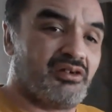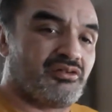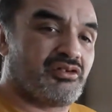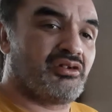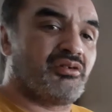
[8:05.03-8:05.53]

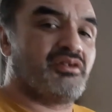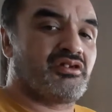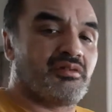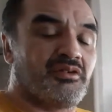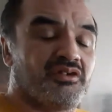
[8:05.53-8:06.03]
known to do in
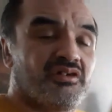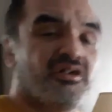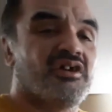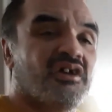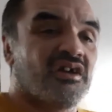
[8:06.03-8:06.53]
some of their
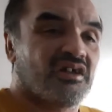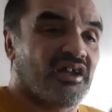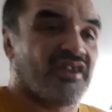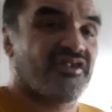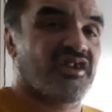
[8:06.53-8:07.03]

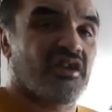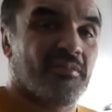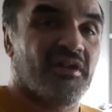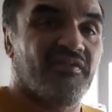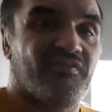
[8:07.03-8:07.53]
classic
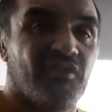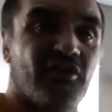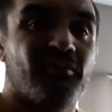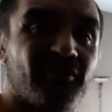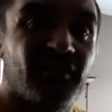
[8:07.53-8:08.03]
animated
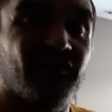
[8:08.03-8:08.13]
films,